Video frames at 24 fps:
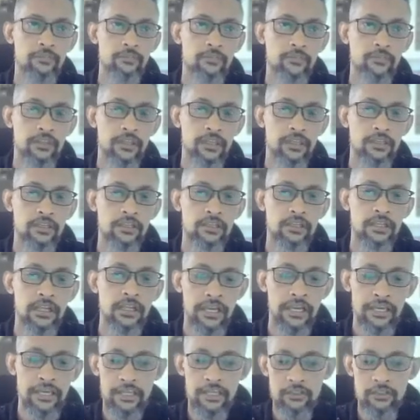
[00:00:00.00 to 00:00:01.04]
Okay, I
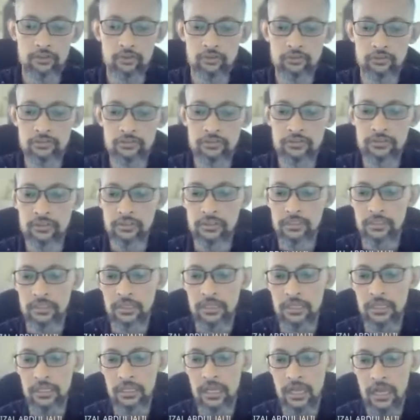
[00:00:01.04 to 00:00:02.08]
can use
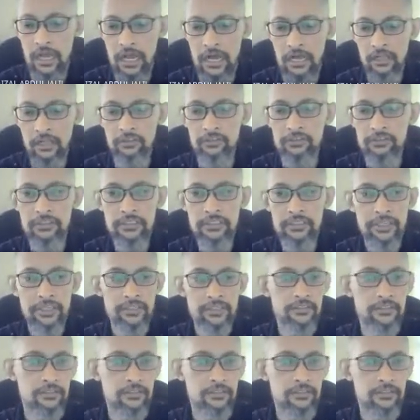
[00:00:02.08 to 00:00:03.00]
alternate